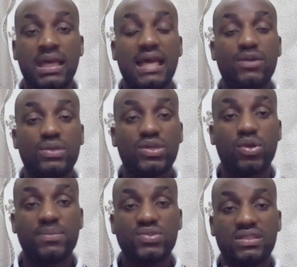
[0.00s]
and when it
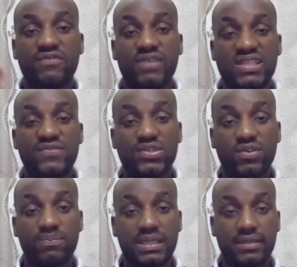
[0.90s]
comes to the first phase
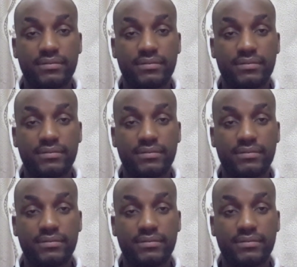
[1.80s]
of play.